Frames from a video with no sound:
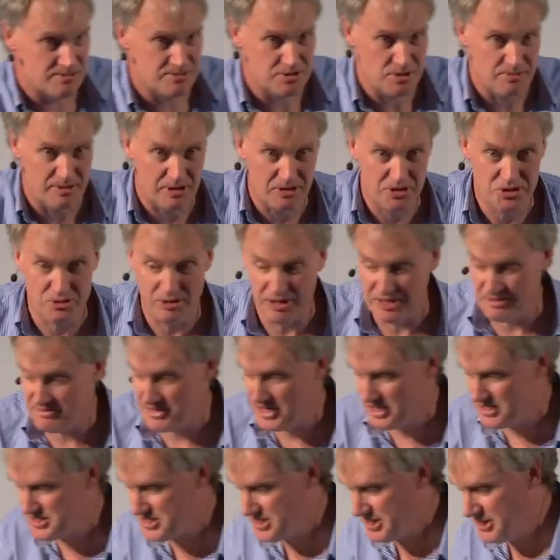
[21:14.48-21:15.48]
up to about 12
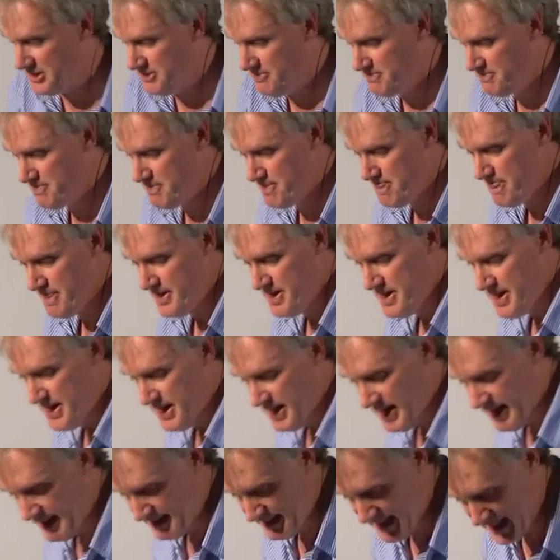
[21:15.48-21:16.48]
years ago.
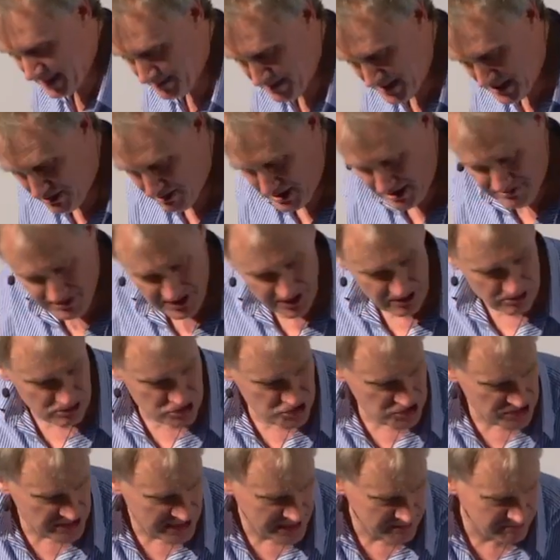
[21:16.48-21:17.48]
And then a big
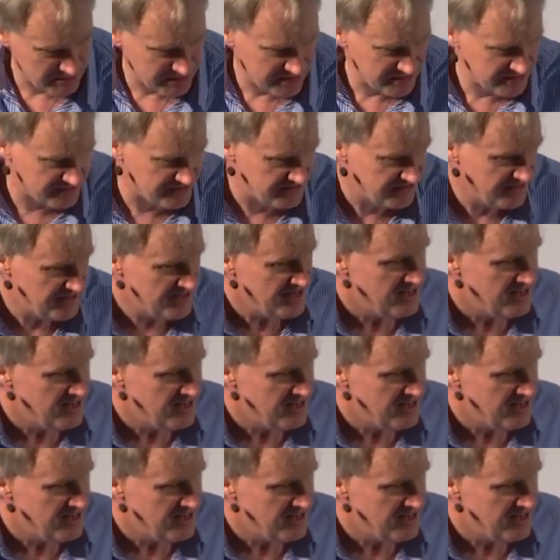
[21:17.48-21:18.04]
revolution happened,